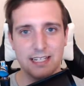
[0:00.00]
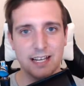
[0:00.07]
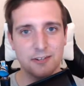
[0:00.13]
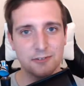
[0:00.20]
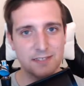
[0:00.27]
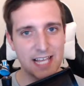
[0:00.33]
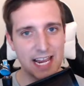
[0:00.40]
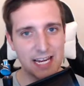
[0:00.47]

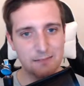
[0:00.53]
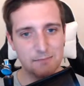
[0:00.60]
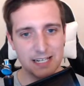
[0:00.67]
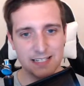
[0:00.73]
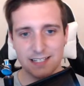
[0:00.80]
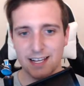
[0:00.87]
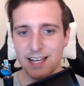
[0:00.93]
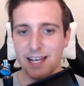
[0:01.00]

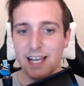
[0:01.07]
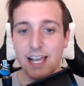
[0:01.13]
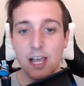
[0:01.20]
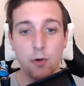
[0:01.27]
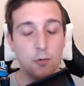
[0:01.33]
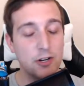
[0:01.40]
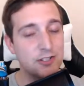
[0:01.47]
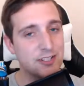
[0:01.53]
Entertainment,
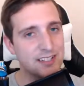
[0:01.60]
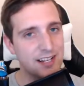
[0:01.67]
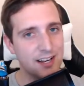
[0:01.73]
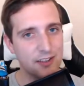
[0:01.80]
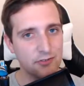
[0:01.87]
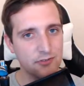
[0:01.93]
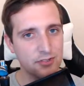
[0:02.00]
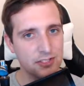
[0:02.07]
which is
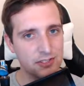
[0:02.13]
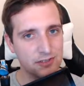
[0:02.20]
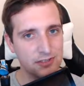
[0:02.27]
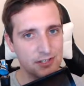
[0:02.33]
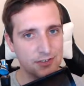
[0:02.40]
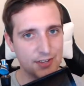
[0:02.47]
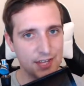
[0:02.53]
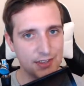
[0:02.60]
another
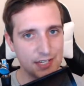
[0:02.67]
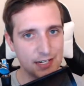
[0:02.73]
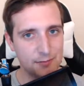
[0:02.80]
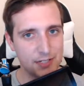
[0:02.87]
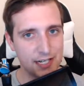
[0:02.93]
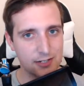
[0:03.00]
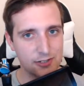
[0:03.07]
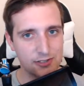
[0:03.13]
studio that they could
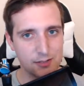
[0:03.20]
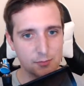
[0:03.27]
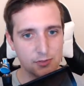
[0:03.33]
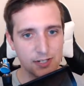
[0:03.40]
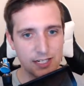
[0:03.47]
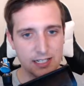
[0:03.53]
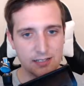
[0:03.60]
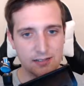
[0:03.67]
potentially
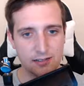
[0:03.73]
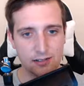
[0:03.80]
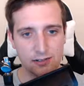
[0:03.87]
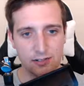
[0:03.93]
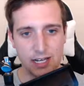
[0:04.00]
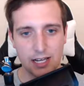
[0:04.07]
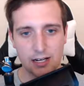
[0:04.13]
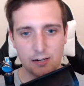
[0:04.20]
bring into their
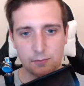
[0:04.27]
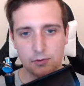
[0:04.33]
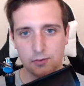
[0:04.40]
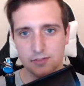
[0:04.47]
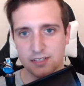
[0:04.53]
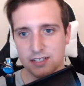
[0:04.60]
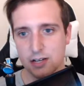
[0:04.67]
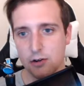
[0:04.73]

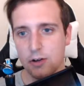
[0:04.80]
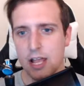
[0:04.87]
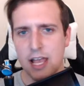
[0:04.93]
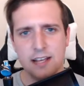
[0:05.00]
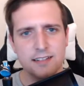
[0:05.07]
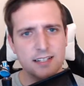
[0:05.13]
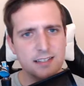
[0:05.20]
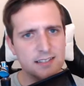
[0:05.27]
catapult. So
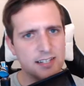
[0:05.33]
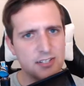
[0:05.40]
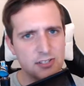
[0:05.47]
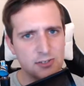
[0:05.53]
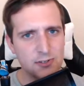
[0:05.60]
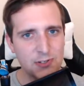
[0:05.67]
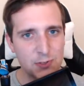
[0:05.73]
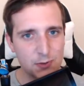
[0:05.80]
since this
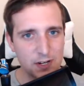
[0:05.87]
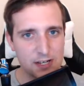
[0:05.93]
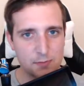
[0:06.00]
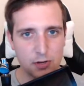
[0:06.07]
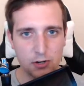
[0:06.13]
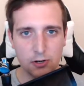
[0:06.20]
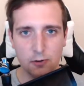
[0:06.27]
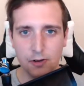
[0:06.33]
news story has
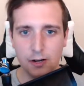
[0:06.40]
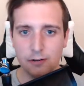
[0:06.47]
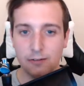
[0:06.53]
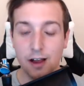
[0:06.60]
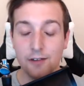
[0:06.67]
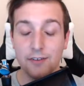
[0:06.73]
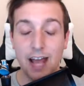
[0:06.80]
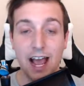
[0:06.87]
been going
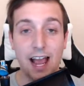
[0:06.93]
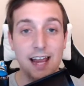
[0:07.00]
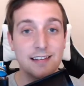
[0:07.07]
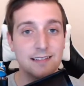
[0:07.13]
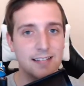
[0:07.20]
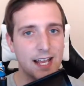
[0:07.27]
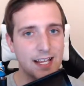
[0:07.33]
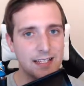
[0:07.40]
around, I
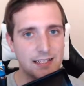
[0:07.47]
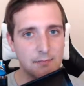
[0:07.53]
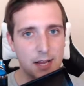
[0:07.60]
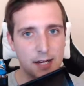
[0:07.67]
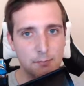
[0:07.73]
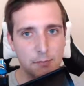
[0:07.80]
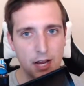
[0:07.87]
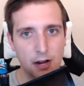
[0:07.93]
decided to
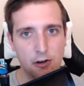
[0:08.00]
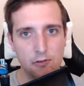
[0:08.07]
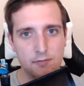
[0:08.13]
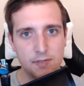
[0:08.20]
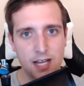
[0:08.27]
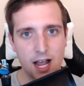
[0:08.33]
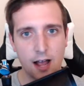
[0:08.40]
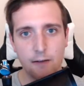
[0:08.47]
make my own
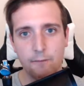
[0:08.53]
top